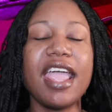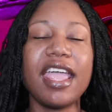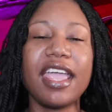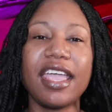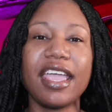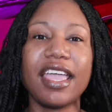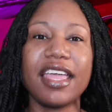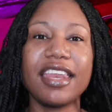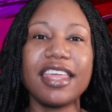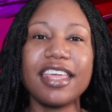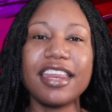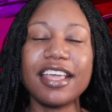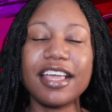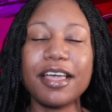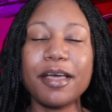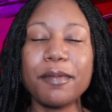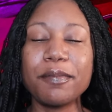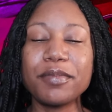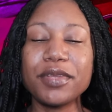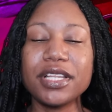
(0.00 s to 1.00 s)
and it
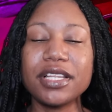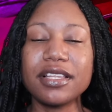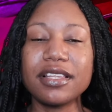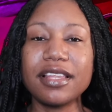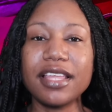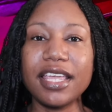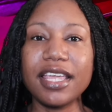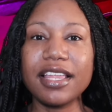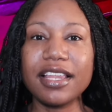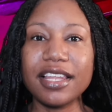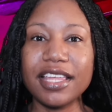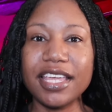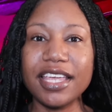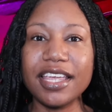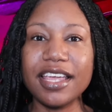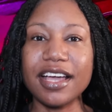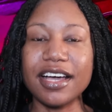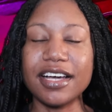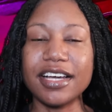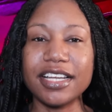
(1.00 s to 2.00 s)

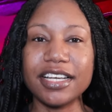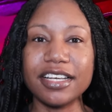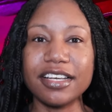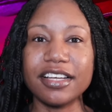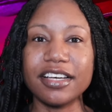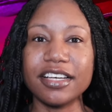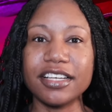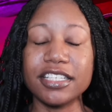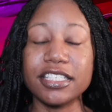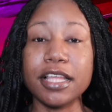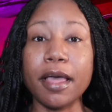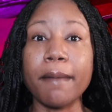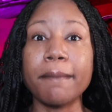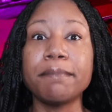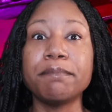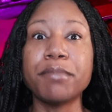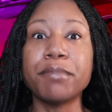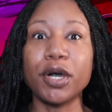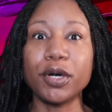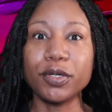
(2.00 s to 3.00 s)
completely undoes
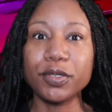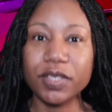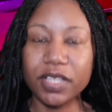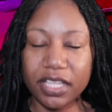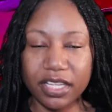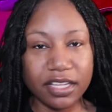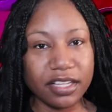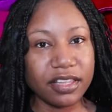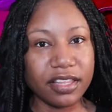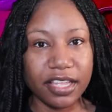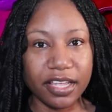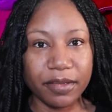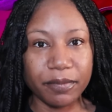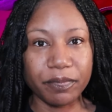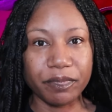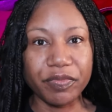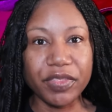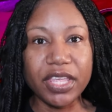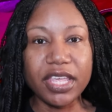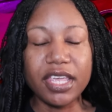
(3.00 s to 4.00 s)
both of
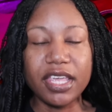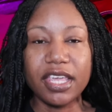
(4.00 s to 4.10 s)
them